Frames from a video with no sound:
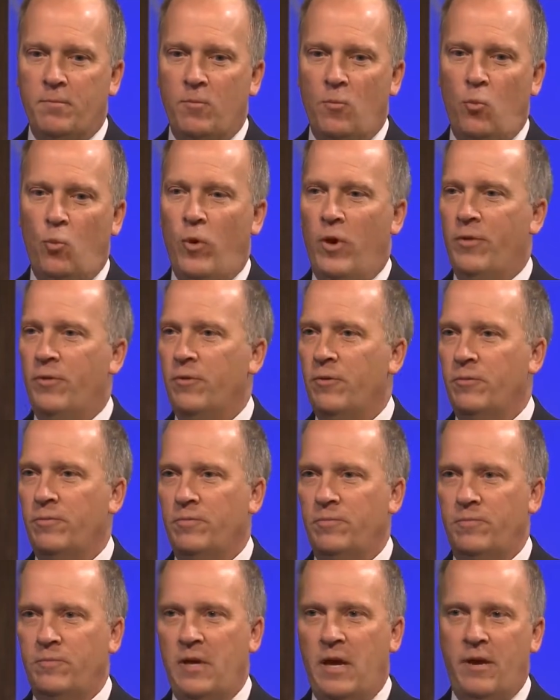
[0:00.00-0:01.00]
whether
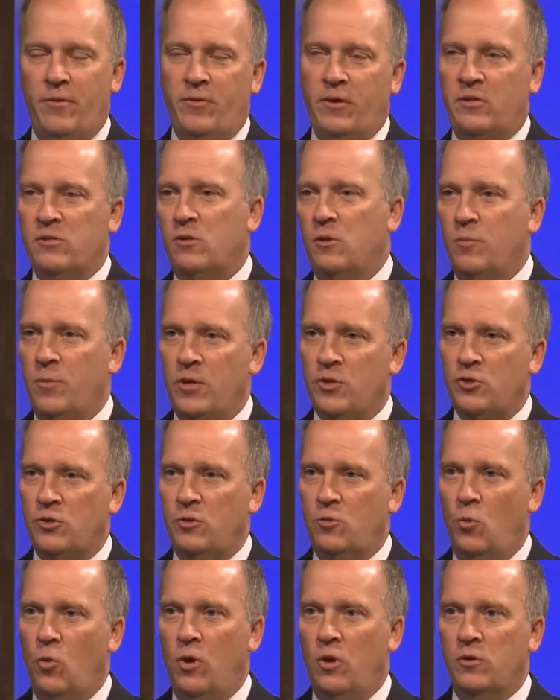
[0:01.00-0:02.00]
the Ethics
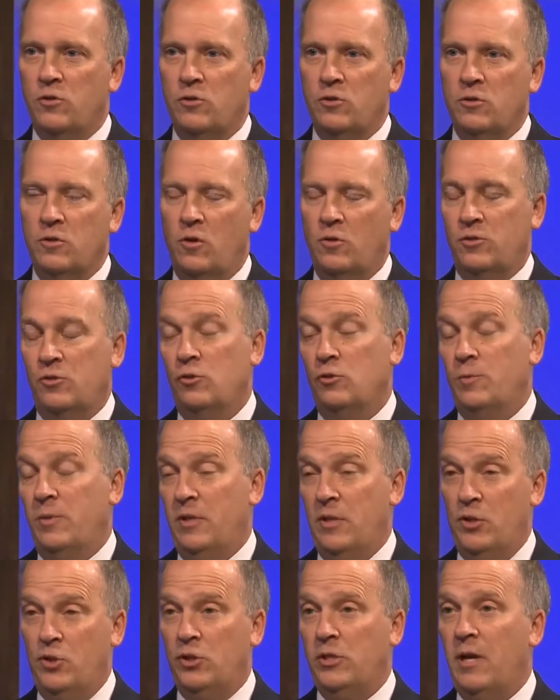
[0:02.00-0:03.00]
Commission was, or excuse me,
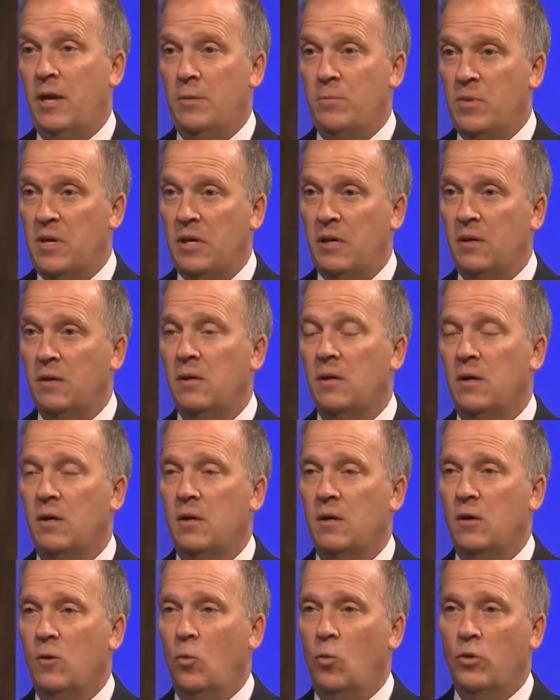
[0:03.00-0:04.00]
the GAB
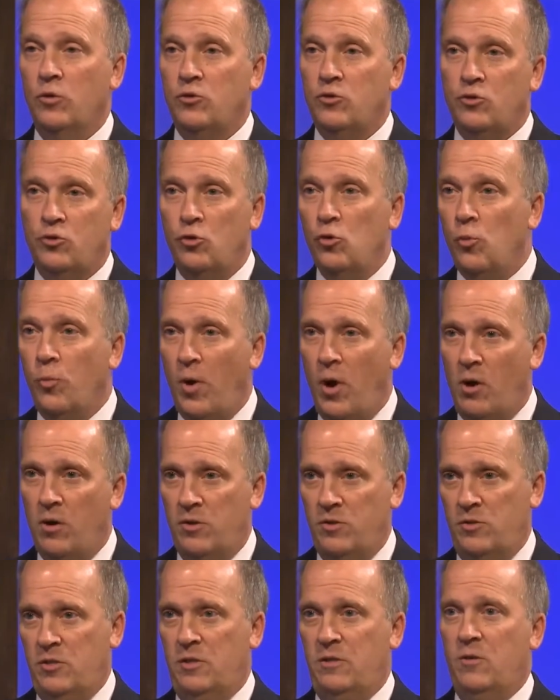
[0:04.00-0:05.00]
was too
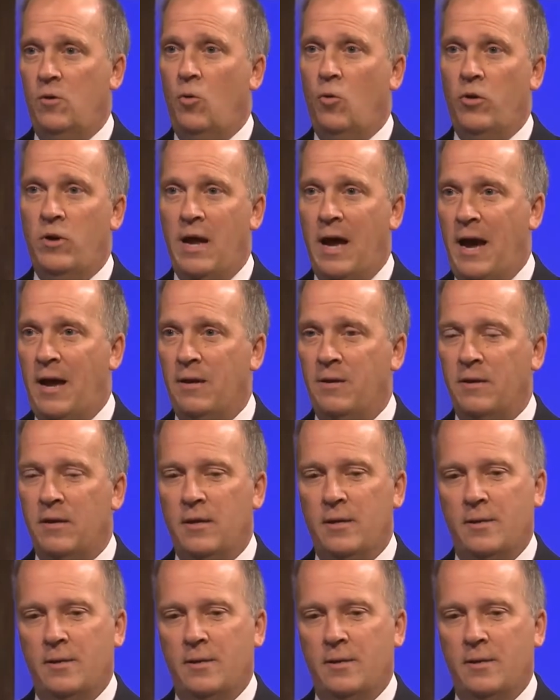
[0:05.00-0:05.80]
partisan or not.